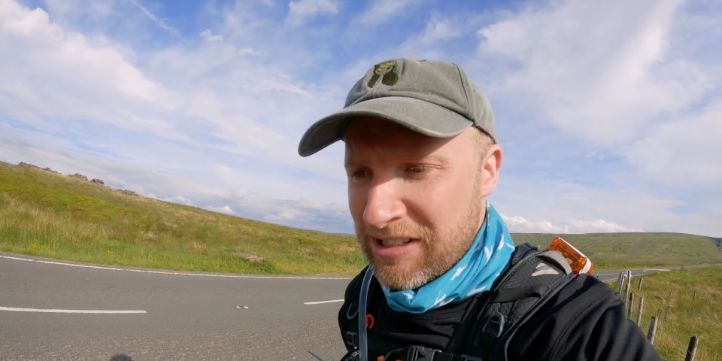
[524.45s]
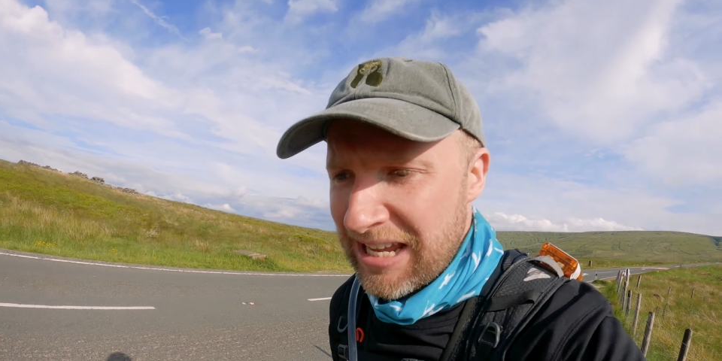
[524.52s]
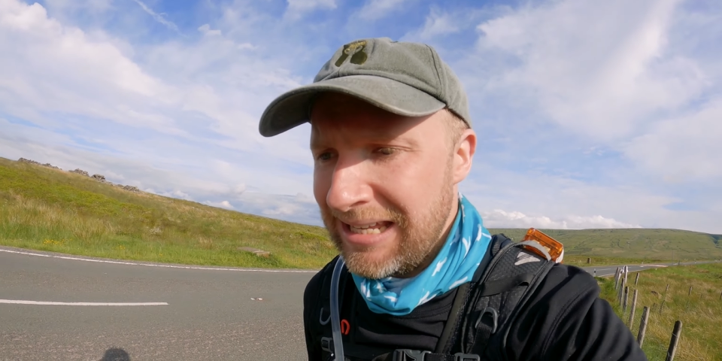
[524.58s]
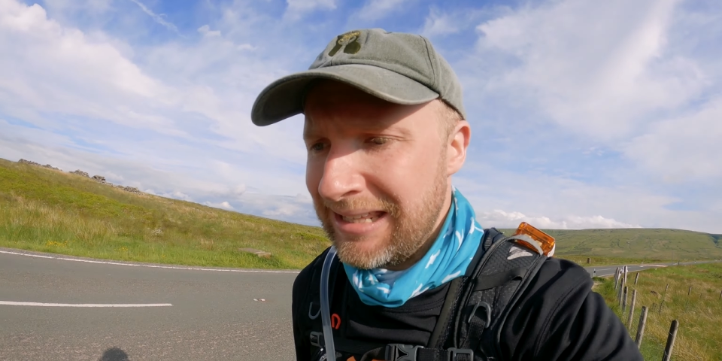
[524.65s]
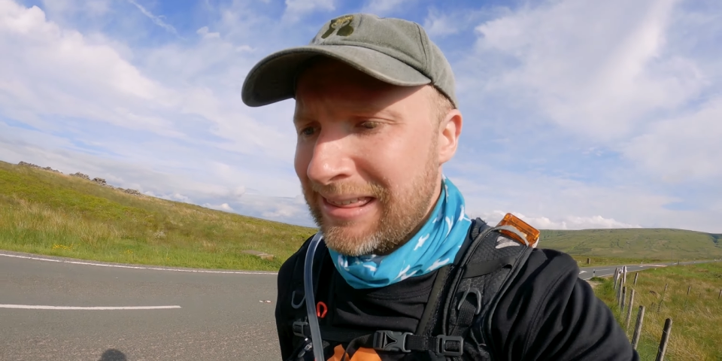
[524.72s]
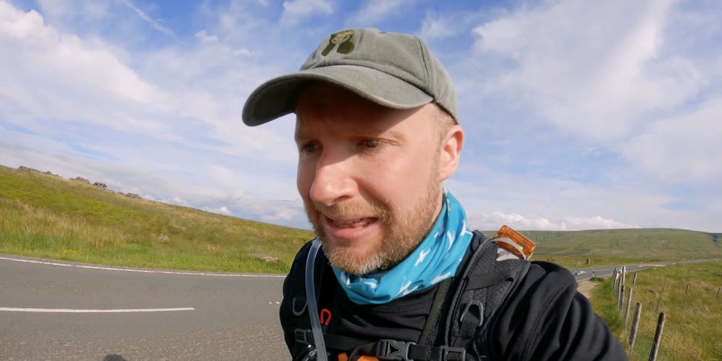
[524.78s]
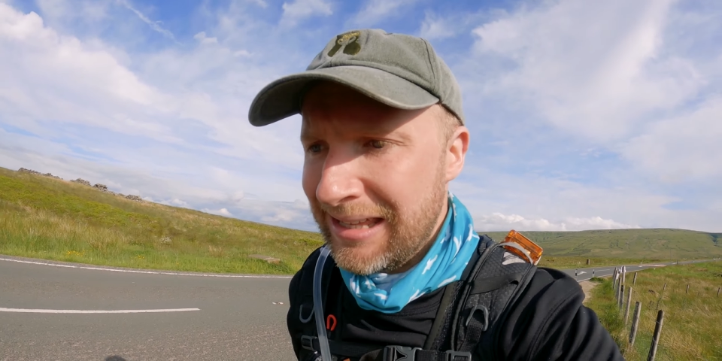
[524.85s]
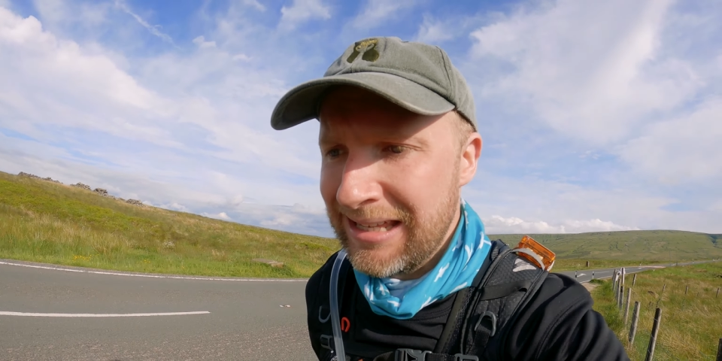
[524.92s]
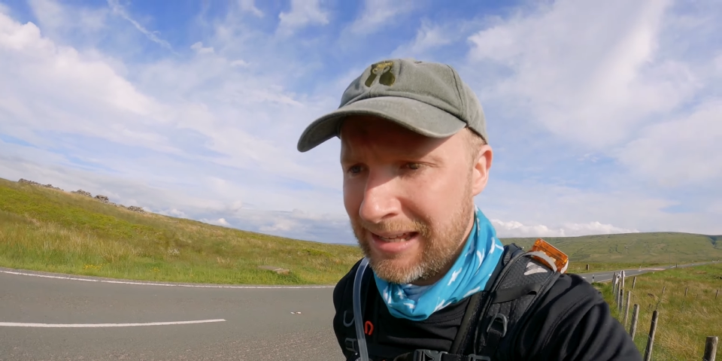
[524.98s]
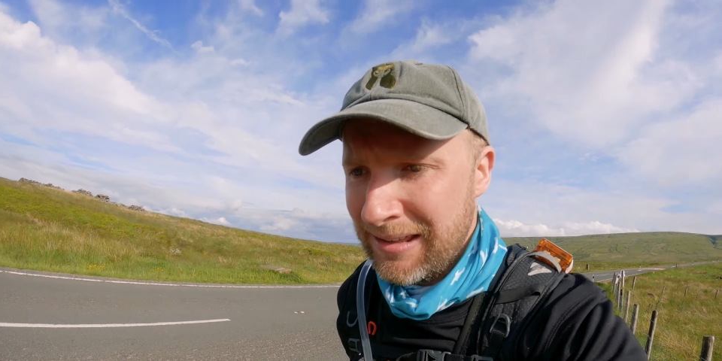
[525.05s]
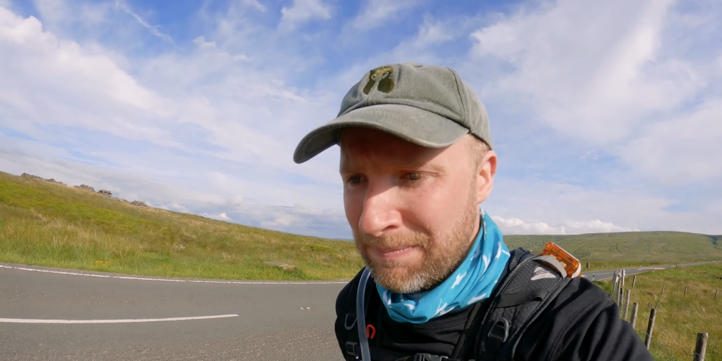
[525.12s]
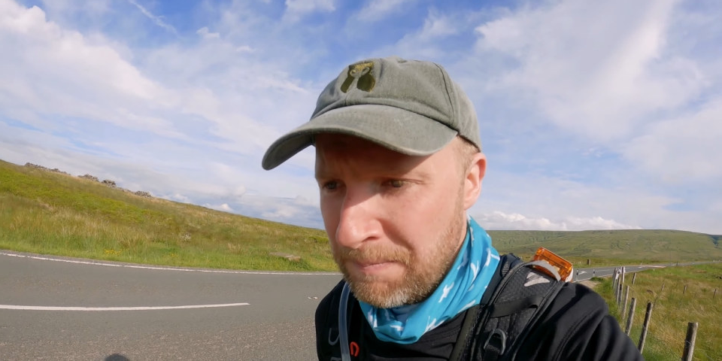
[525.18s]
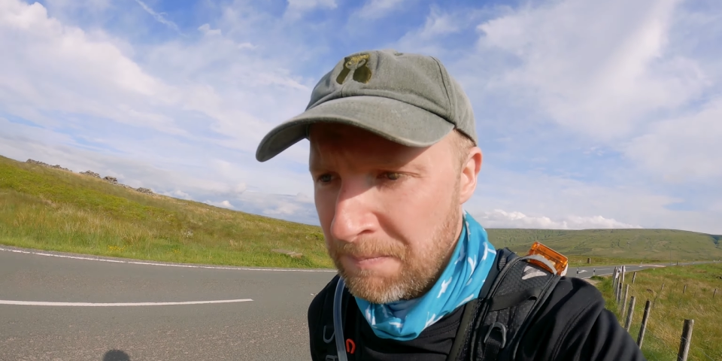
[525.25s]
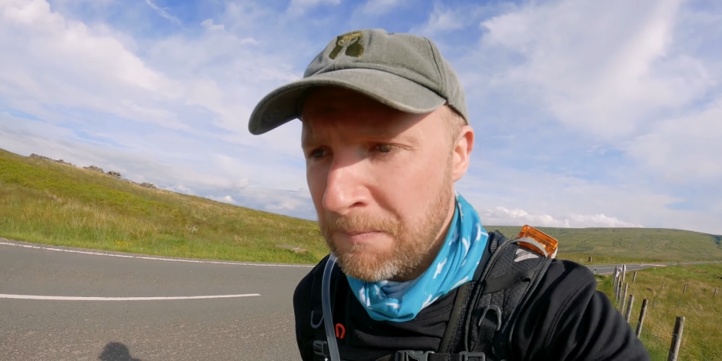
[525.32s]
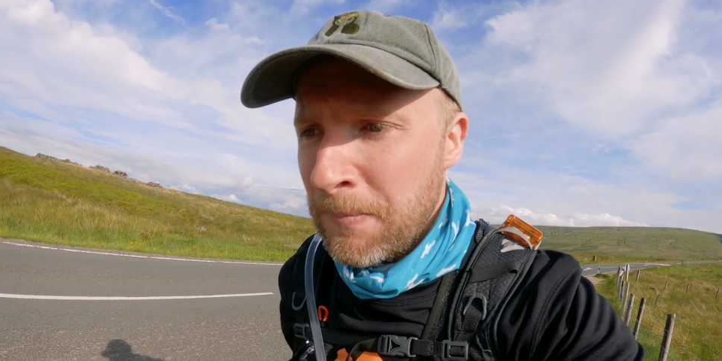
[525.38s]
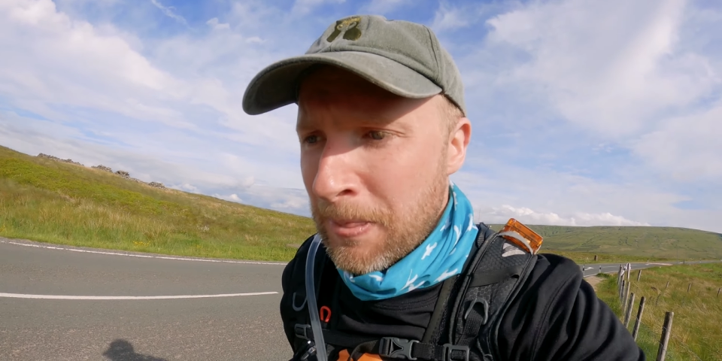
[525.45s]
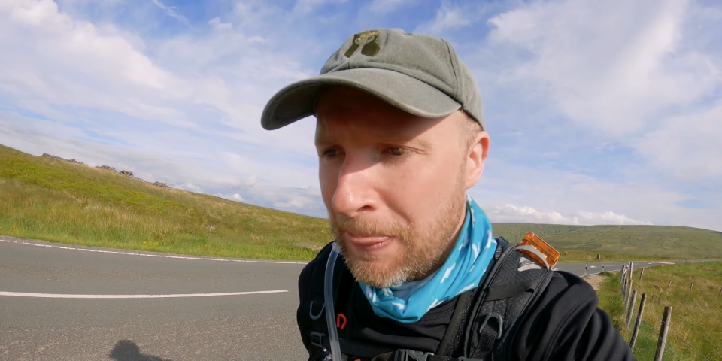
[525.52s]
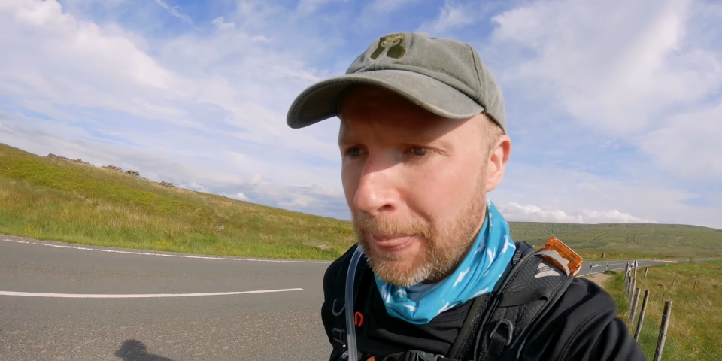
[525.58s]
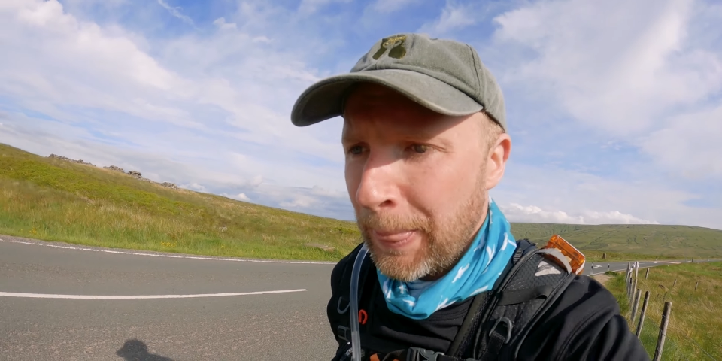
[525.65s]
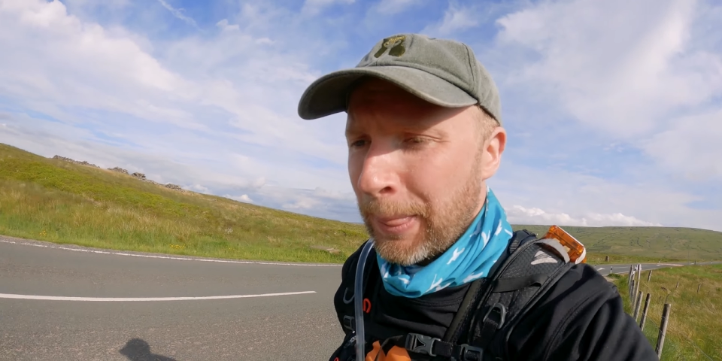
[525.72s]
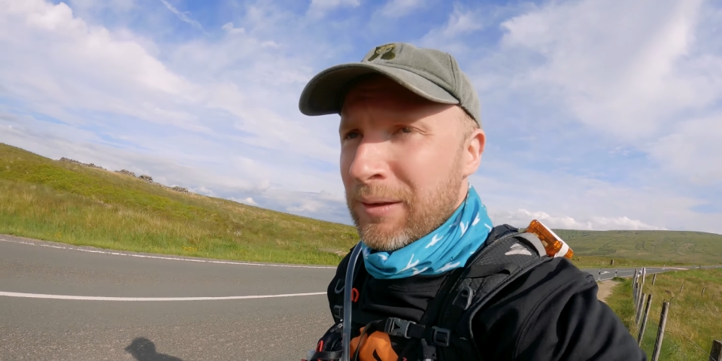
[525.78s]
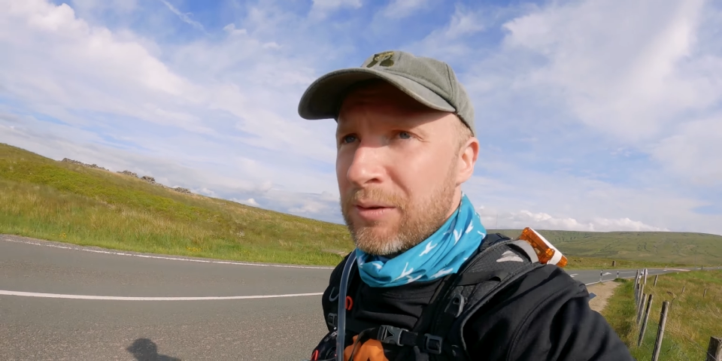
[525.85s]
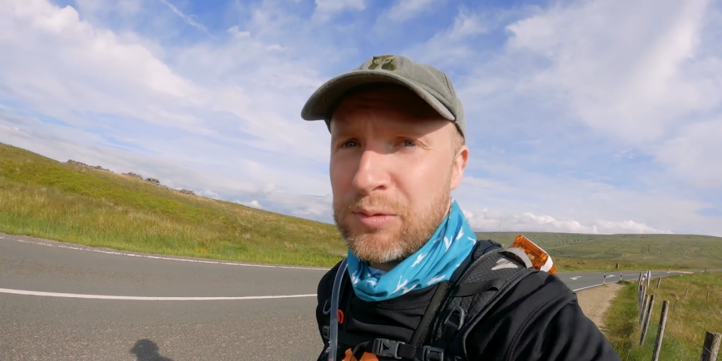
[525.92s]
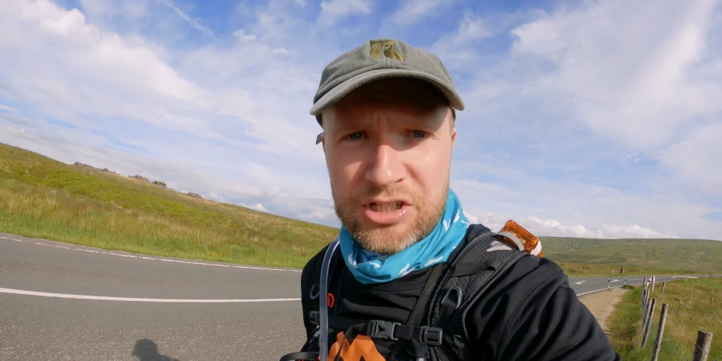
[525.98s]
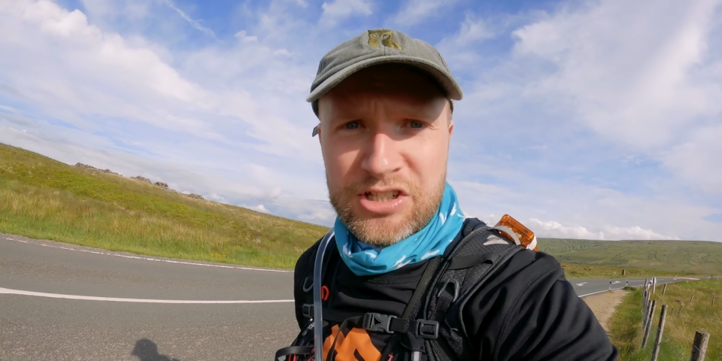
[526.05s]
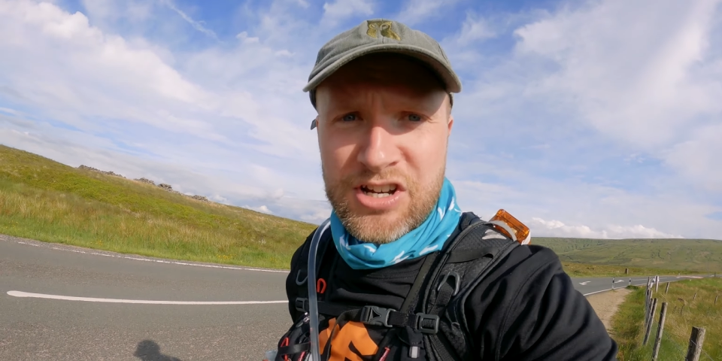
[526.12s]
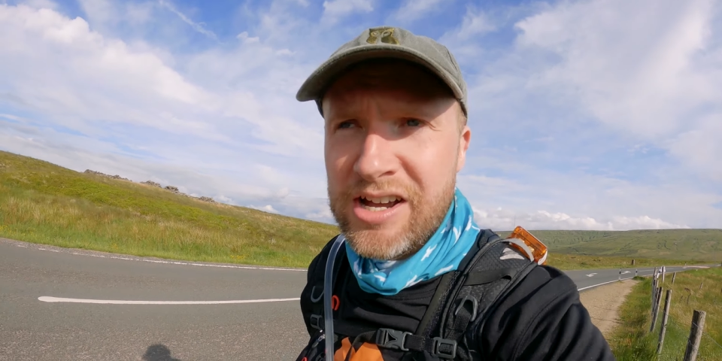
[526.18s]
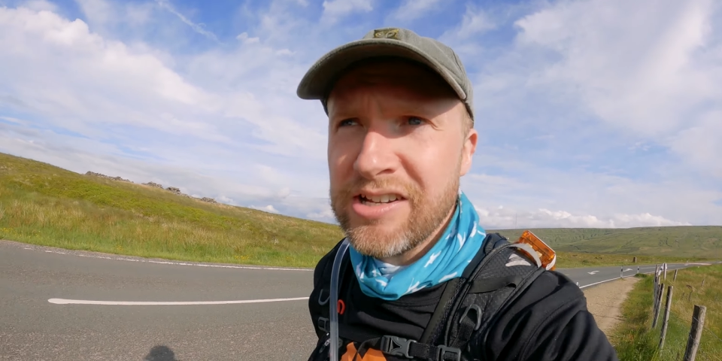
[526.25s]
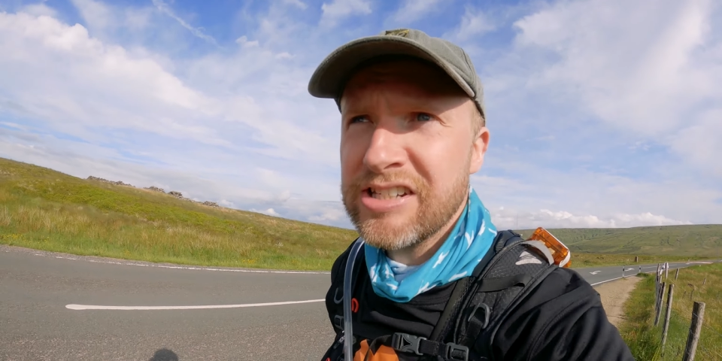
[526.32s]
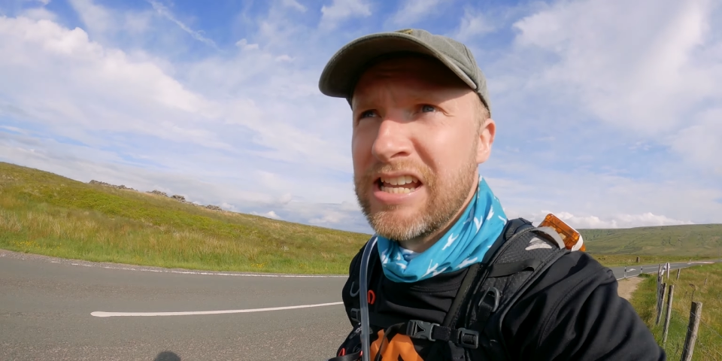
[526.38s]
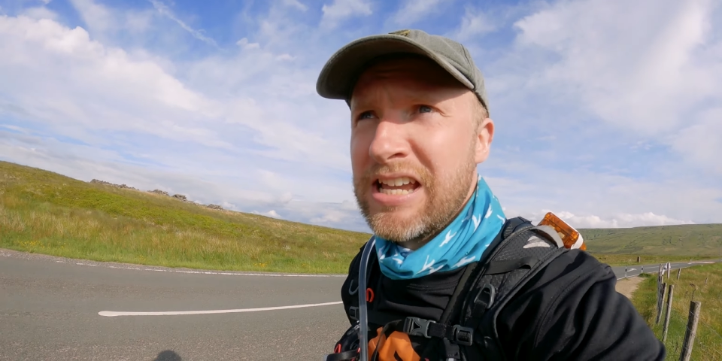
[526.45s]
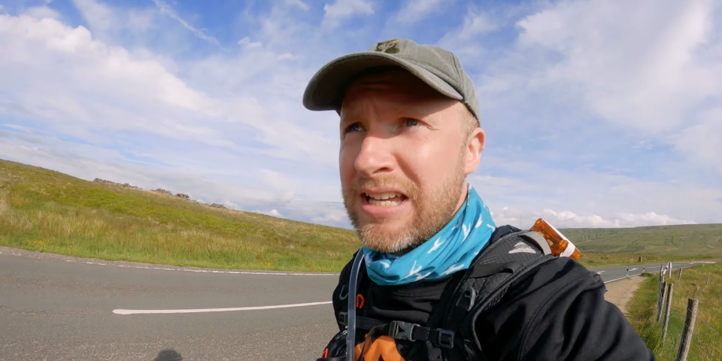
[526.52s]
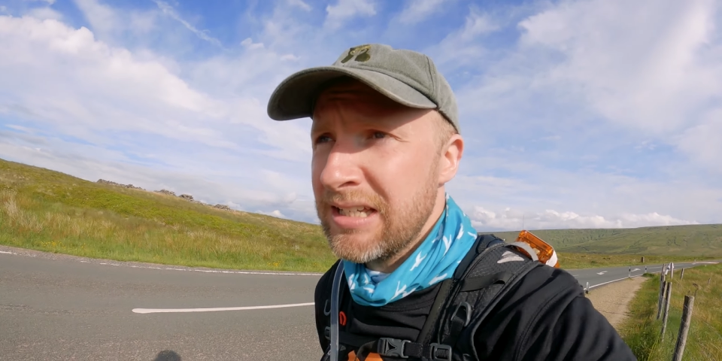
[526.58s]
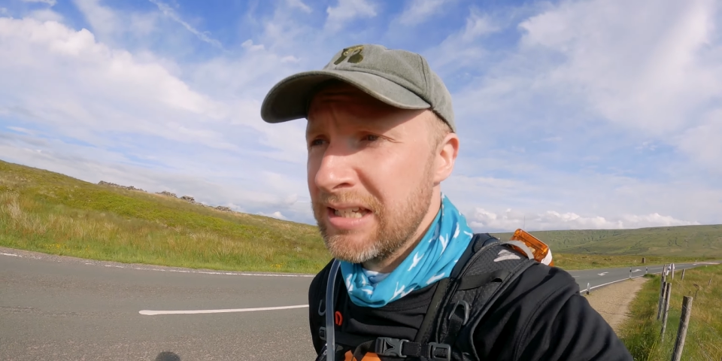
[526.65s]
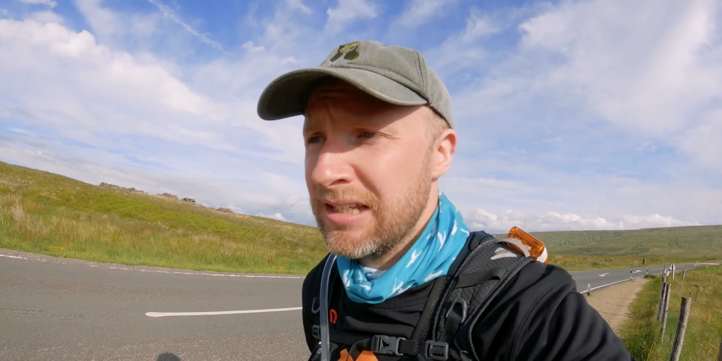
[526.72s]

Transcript: teeth, which is nice.